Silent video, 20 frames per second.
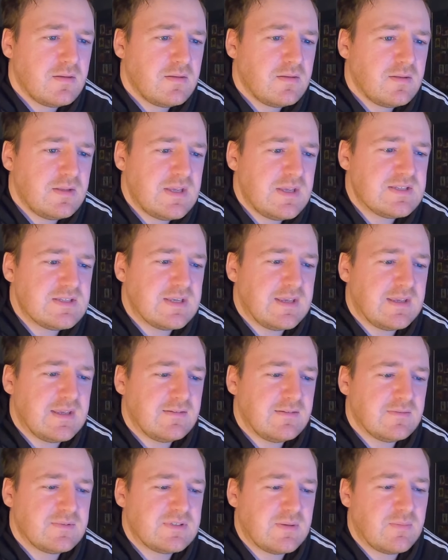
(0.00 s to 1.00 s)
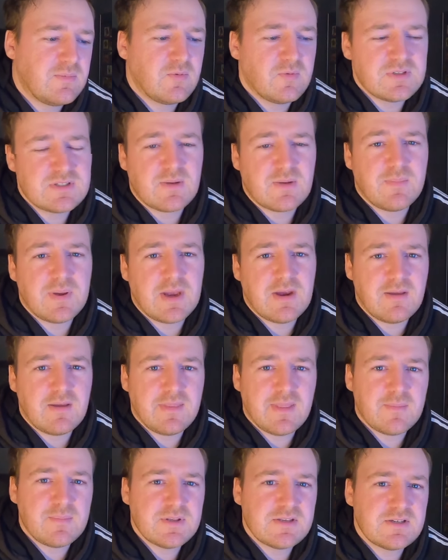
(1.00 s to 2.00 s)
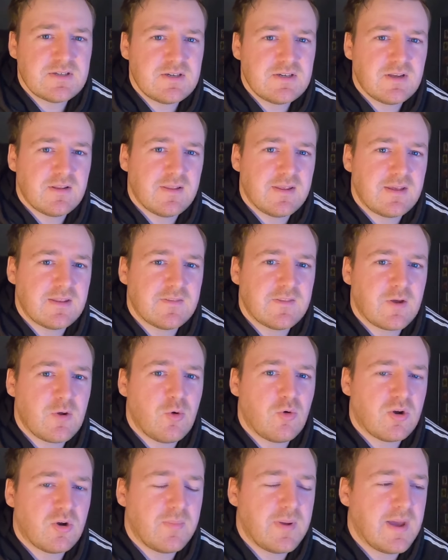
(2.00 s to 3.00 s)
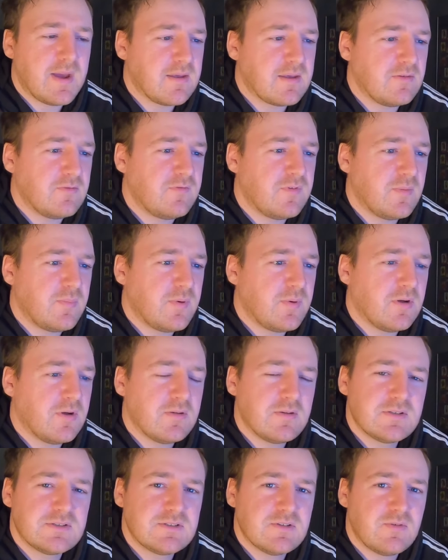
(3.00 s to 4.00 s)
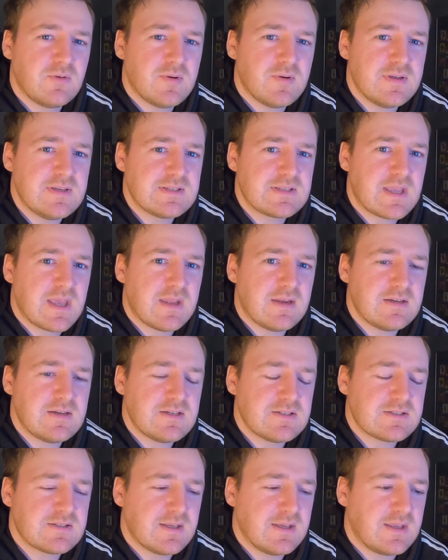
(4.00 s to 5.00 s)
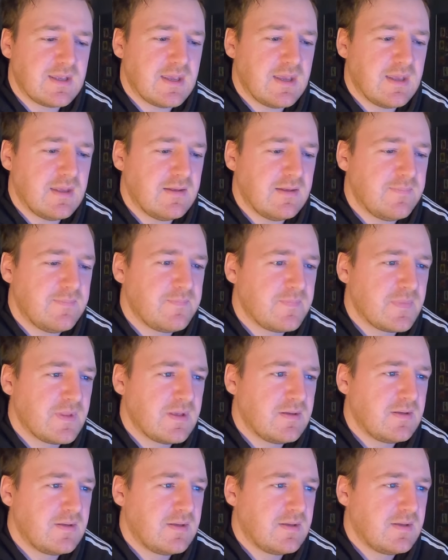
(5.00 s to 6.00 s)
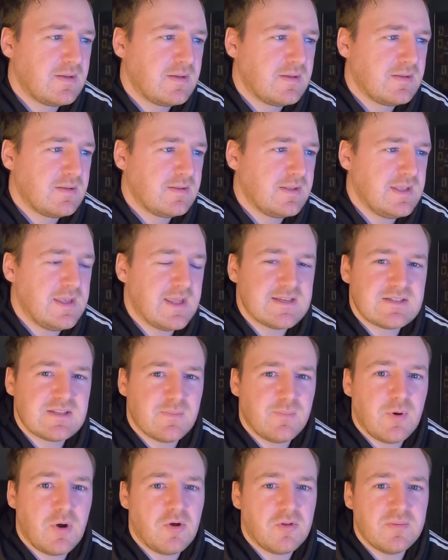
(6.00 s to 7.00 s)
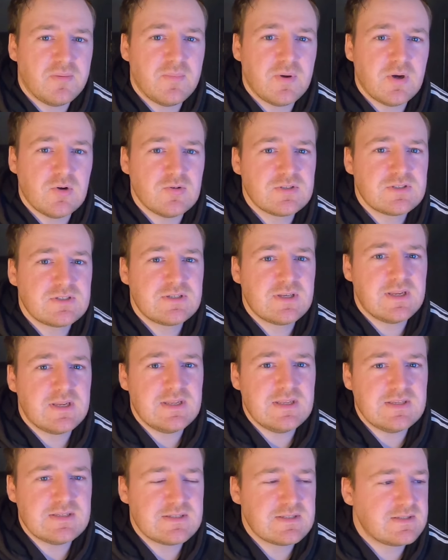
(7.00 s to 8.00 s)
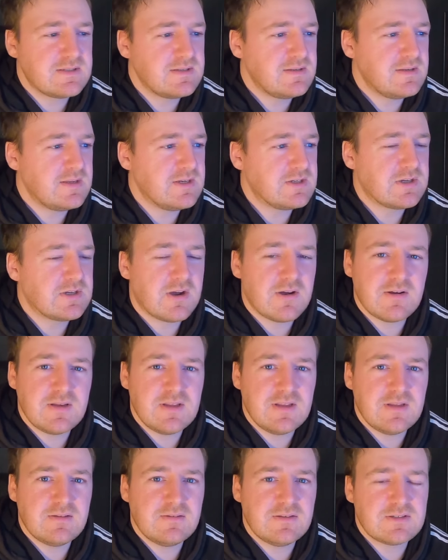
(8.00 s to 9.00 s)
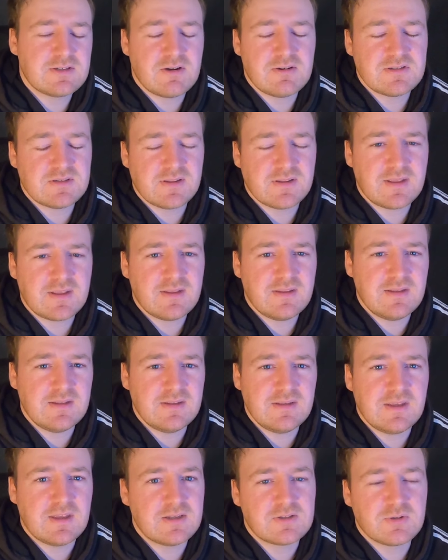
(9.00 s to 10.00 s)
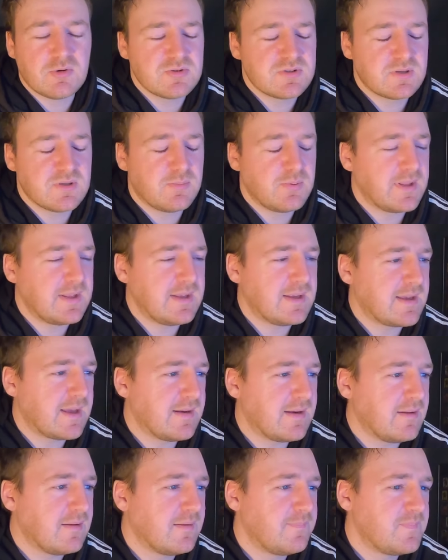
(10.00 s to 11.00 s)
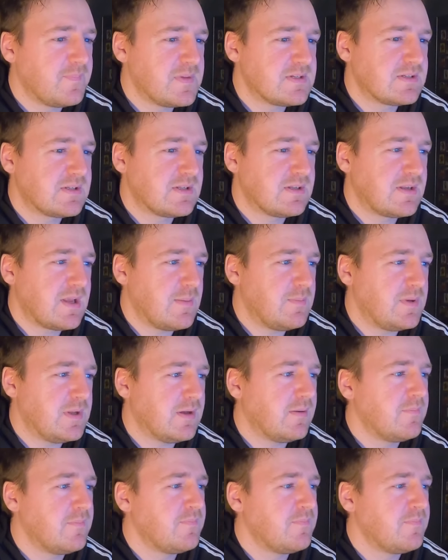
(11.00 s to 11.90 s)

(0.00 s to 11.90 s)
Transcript: he's like, someone was comparing that position to like the quarterback in football, so where he's kind of just like he gets the ball the most and he's in charge of like he controls the play kind of type deal.